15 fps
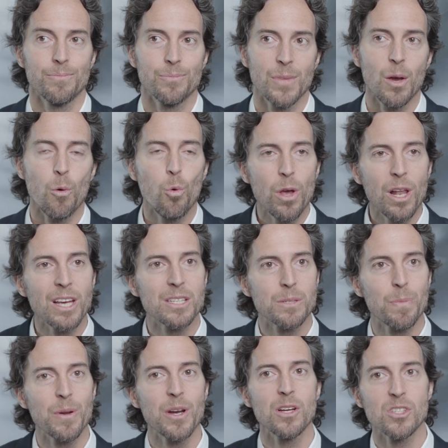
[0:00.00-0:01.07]
they will
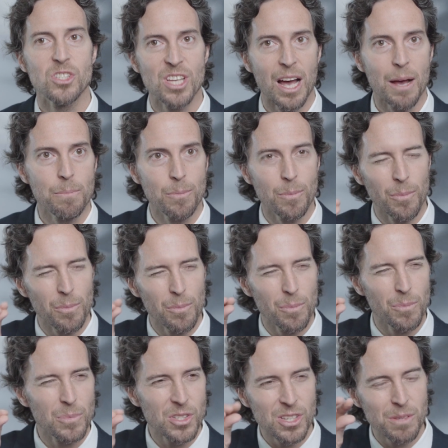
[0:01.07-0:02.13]
experience some
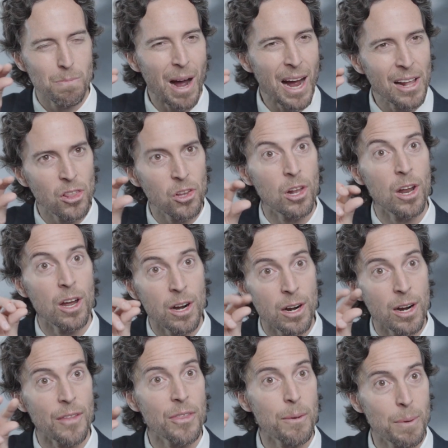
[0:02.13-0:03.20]
mild
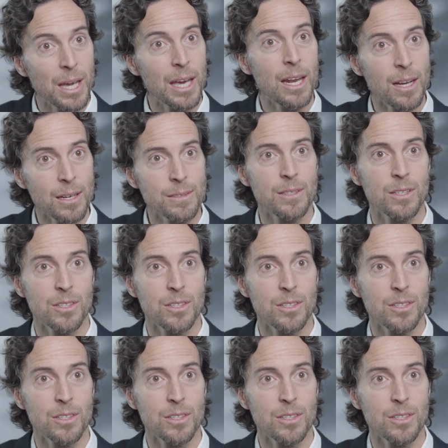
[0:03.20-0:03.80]
glare at the beginning